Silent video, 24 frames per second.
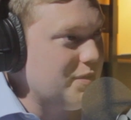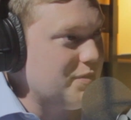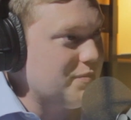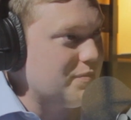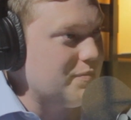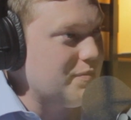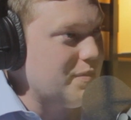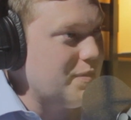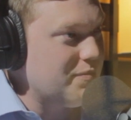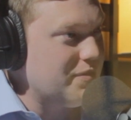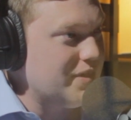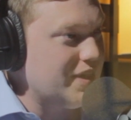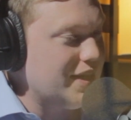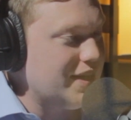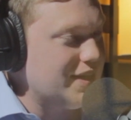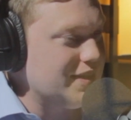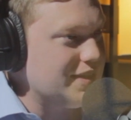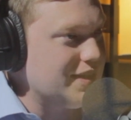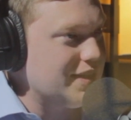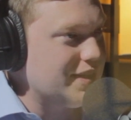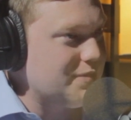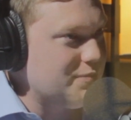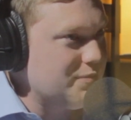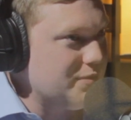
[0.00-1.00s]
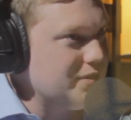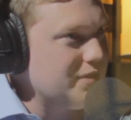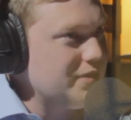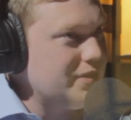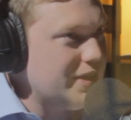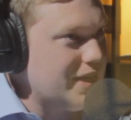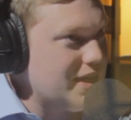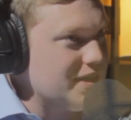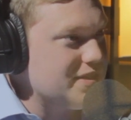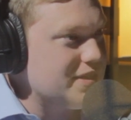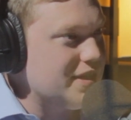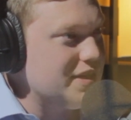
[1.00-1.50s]
people remember that, it's like, we're the
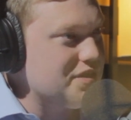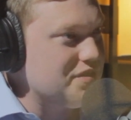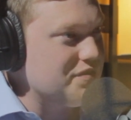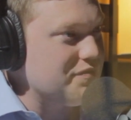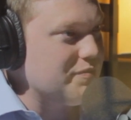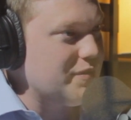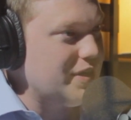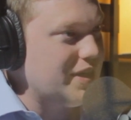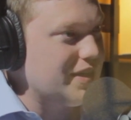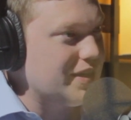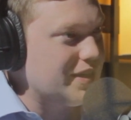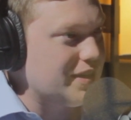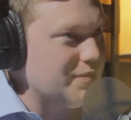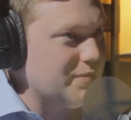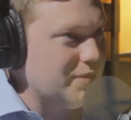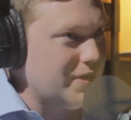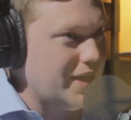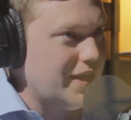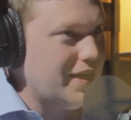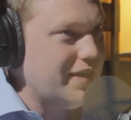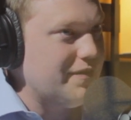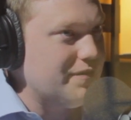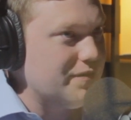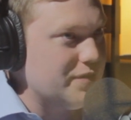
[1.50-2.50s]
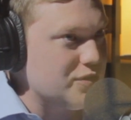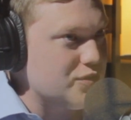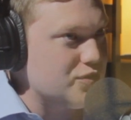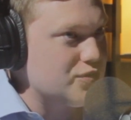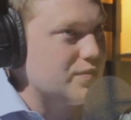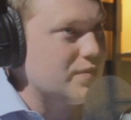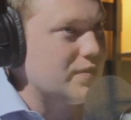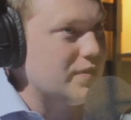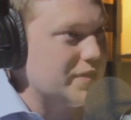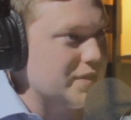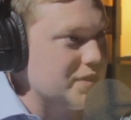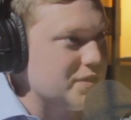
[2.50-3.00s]
United States of America. We have the
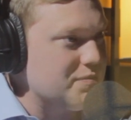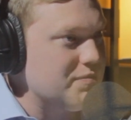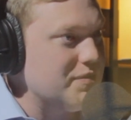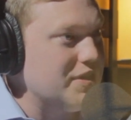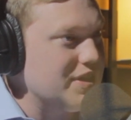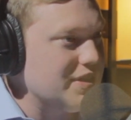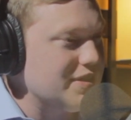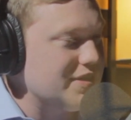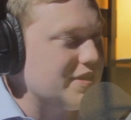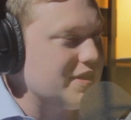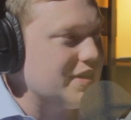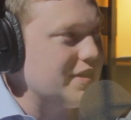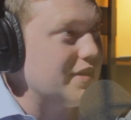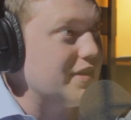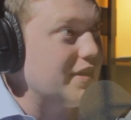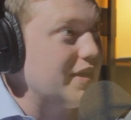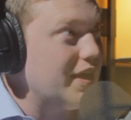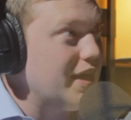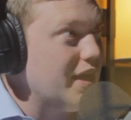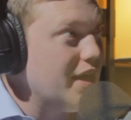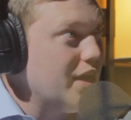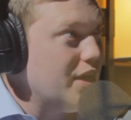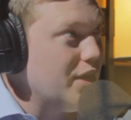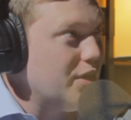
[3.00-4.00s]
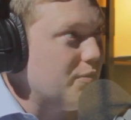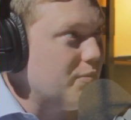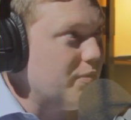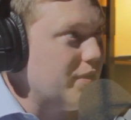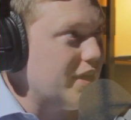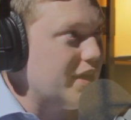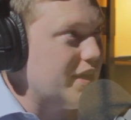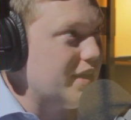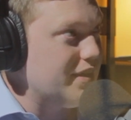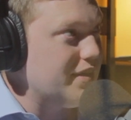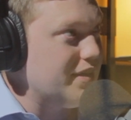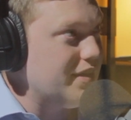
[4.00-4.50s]
strongest military.
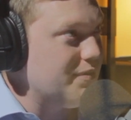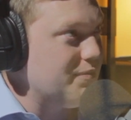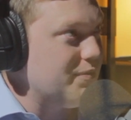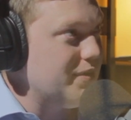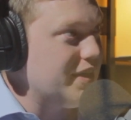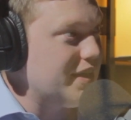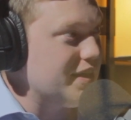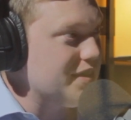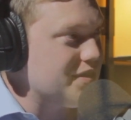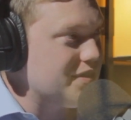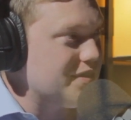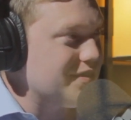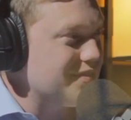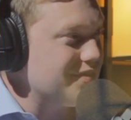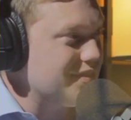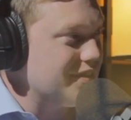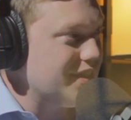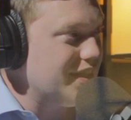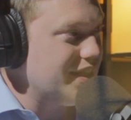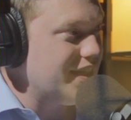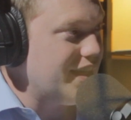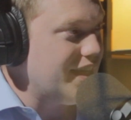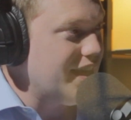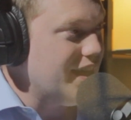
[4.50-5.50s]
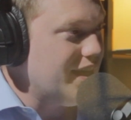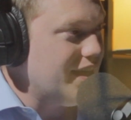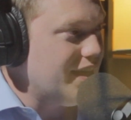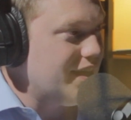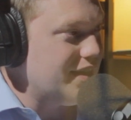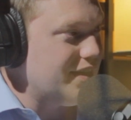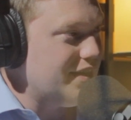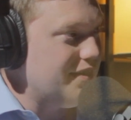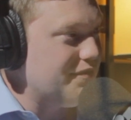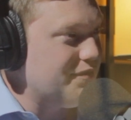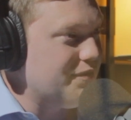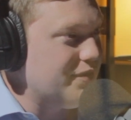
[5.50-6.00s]
We can certainly,
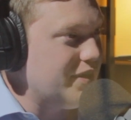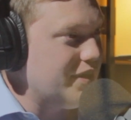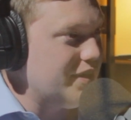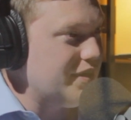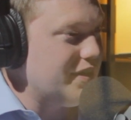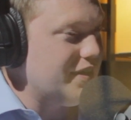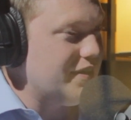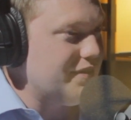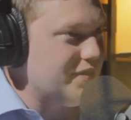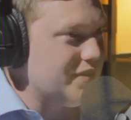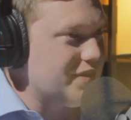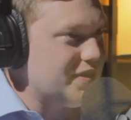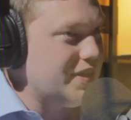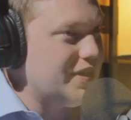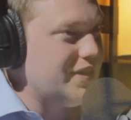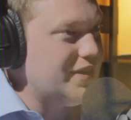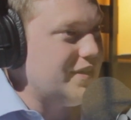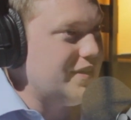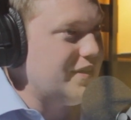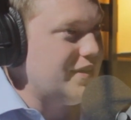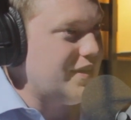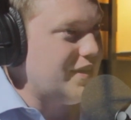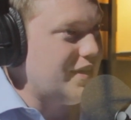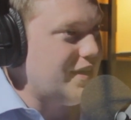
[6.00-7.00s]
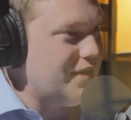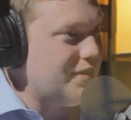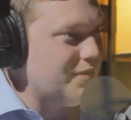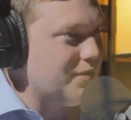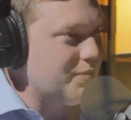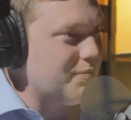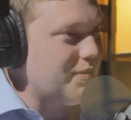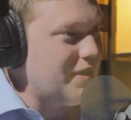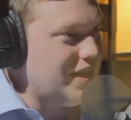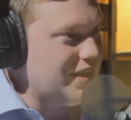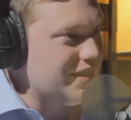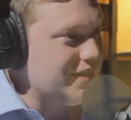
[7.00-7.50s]
if it's in
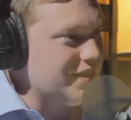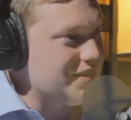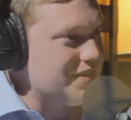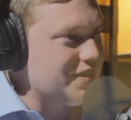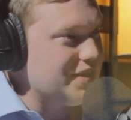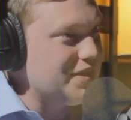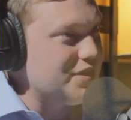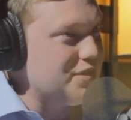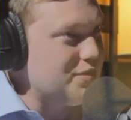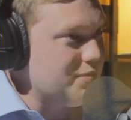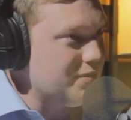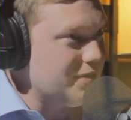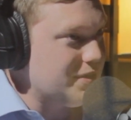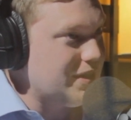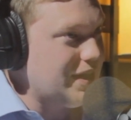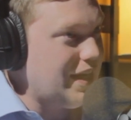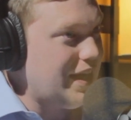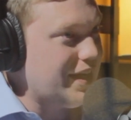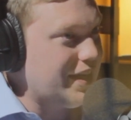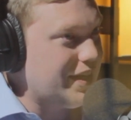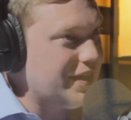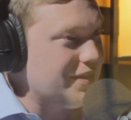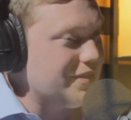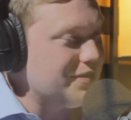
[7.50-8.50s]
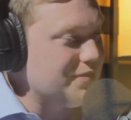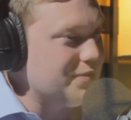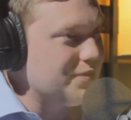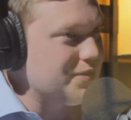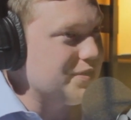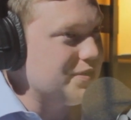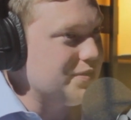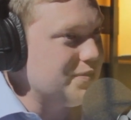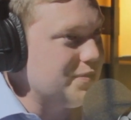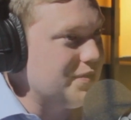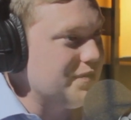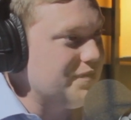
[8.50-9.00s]
our policy to attack or
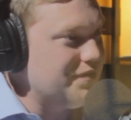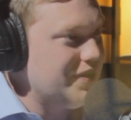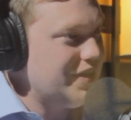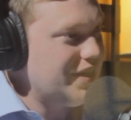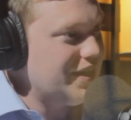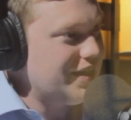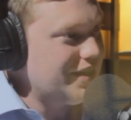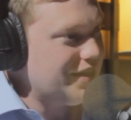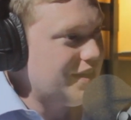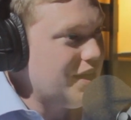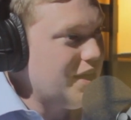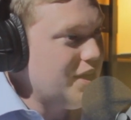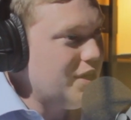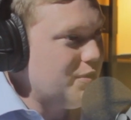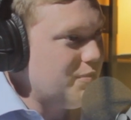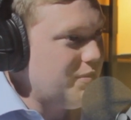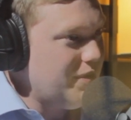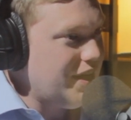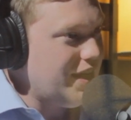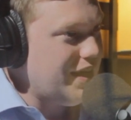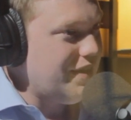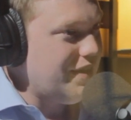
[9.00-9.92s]
to defend, we